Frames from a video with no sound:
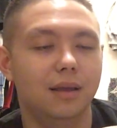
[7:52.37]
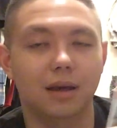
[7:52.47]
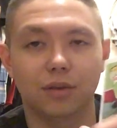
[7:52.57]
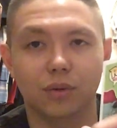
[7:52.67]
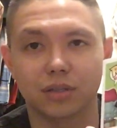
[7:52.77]

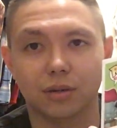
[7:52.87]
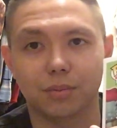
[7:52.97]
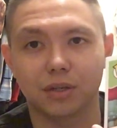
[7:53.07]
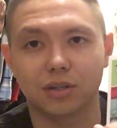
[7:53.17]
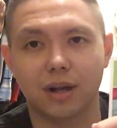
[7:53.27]
other ones aren't
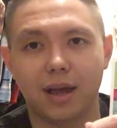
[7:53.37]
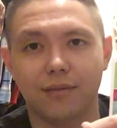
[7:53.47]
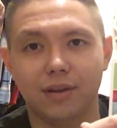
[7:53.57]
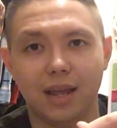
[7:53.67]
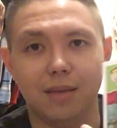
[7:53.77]
pictured, I
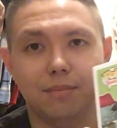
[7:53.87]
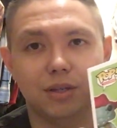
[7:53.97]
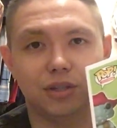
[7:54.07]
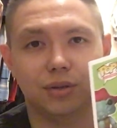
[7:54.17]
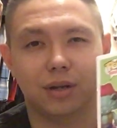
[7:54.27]
have an
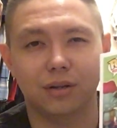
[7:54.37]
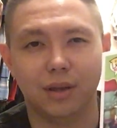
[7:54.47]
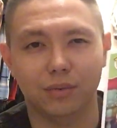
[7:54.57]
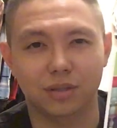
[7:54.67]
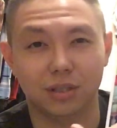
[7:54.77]
8-bit Shredder
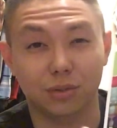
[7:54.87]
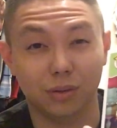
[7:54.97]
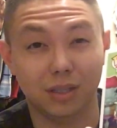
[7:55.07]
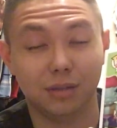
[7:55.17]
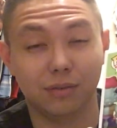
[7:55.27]
that was just
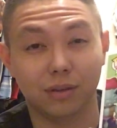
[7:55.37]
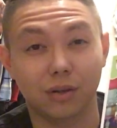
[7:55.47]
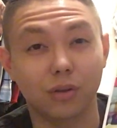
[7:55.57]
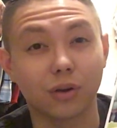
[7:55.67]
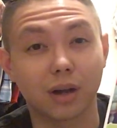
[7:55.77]
released for the
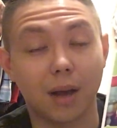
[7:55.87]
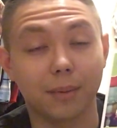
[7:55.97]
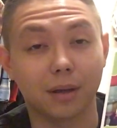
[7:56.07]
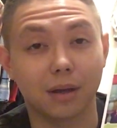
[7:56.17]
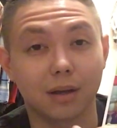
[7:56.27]
New York
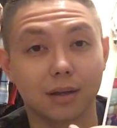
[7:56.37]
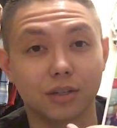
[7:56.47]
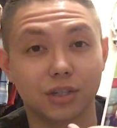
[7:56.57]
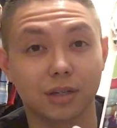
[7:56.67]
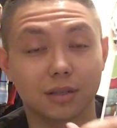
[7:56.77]
Comic Con
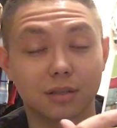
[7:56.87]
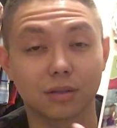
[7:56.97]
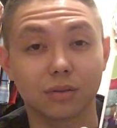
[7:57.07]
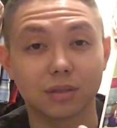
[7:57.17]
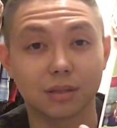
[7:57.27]
shared
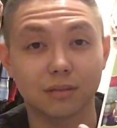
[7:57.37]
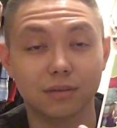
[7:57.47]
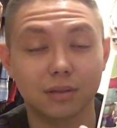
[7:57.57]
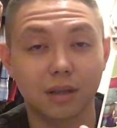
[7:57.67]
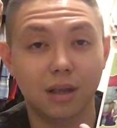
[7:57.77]

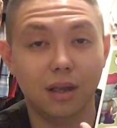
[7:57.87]
exclusives,